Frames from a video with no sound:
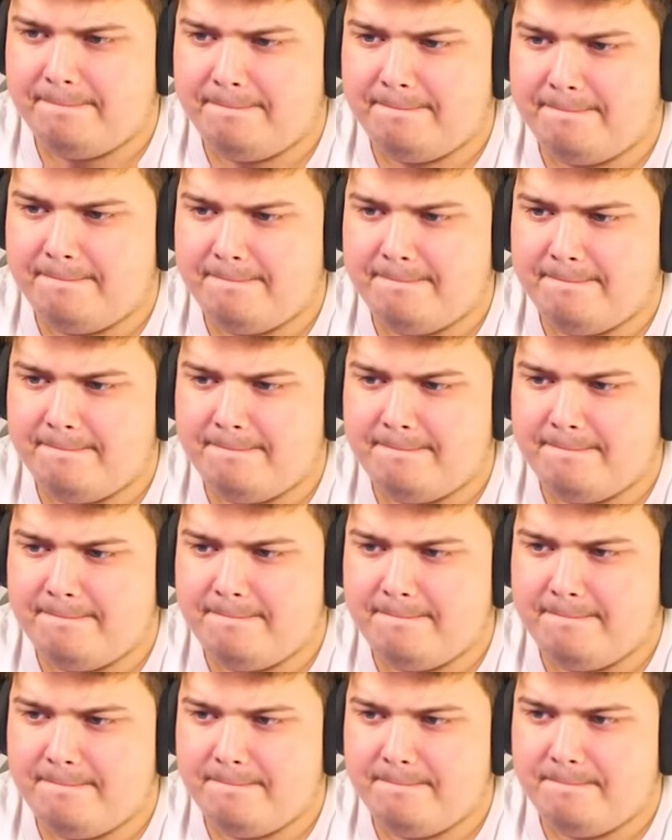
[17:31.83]

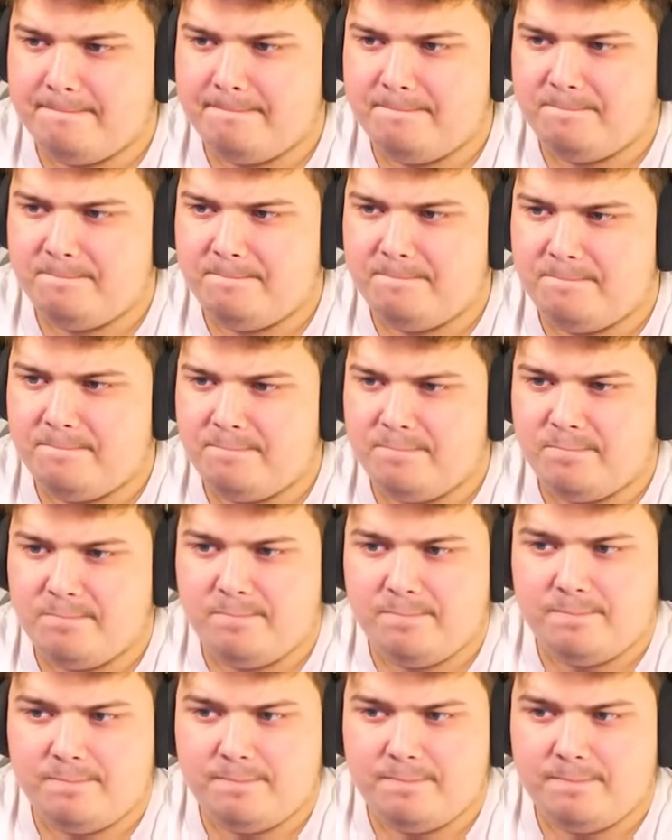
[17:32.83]

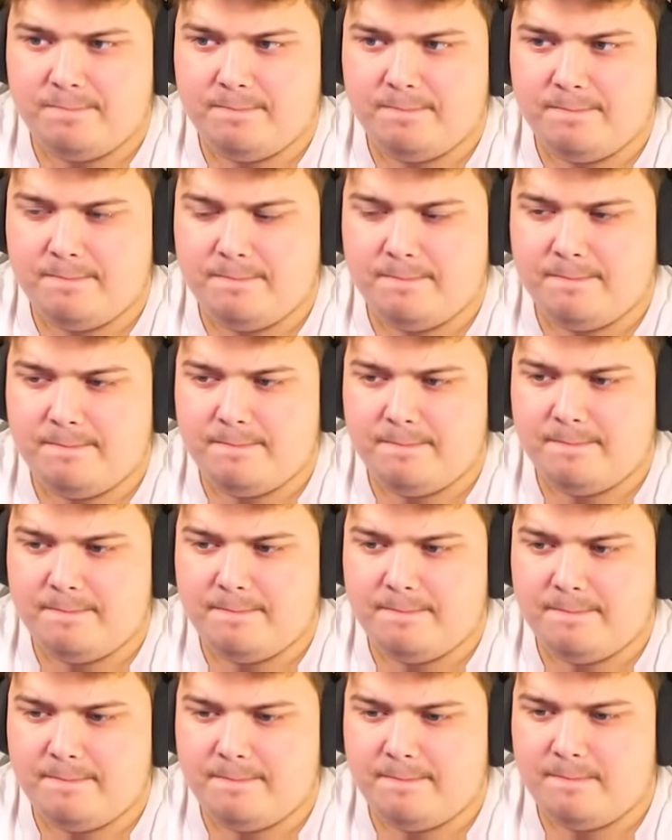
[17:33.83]

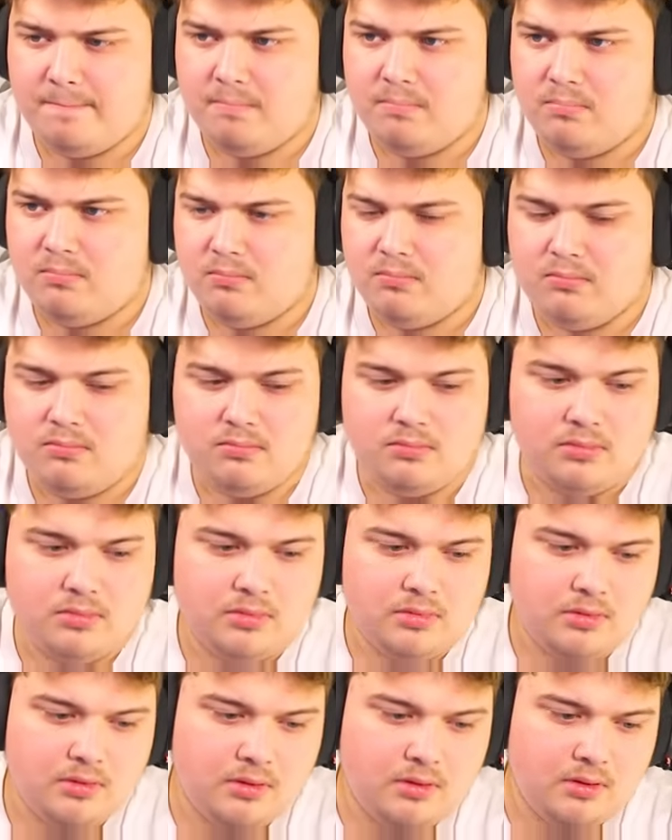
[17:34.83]

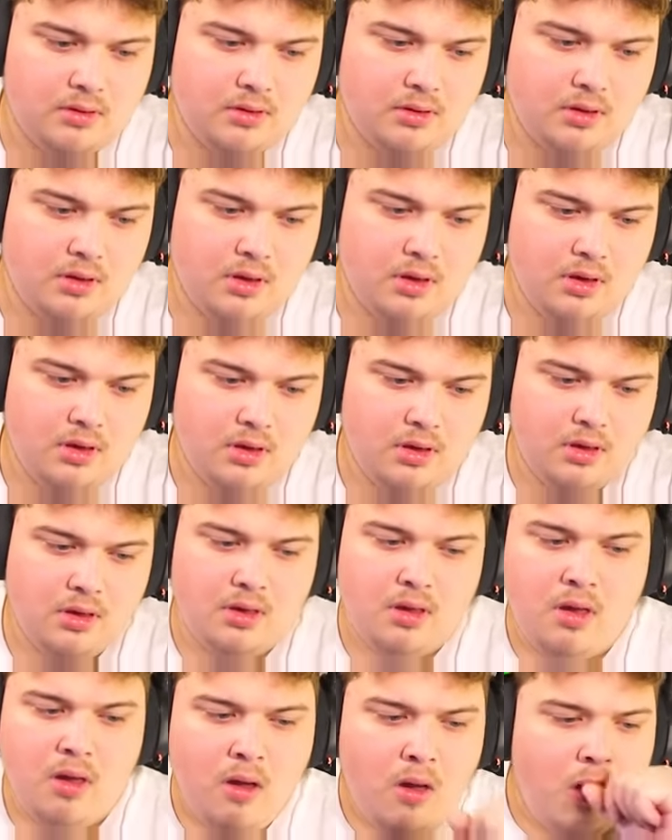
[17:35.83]

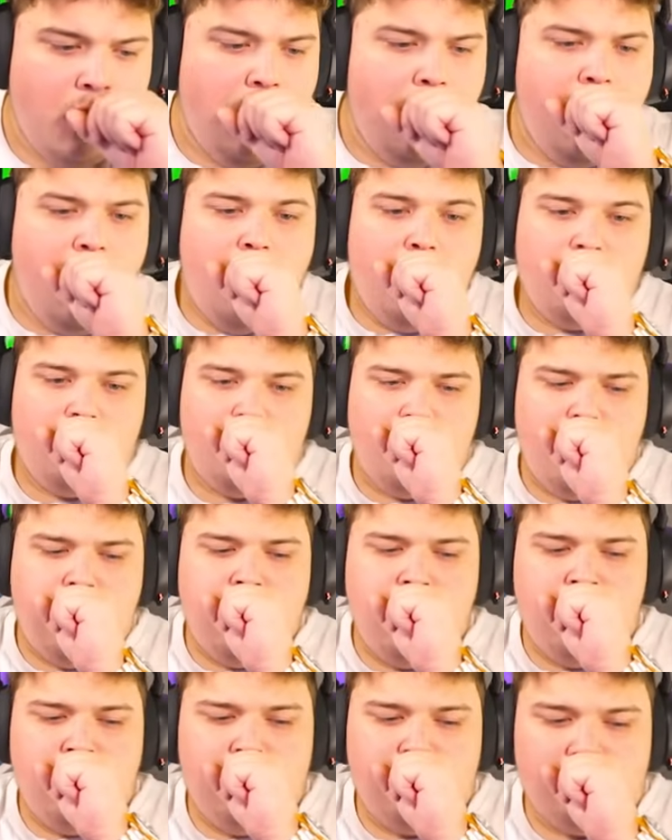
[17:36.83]

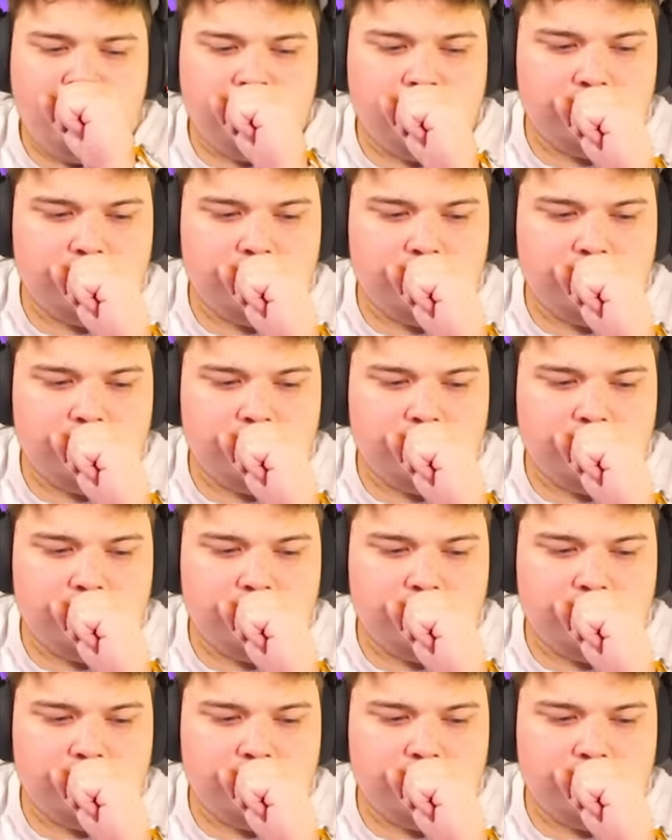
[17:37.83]
No one is speaking in this clip.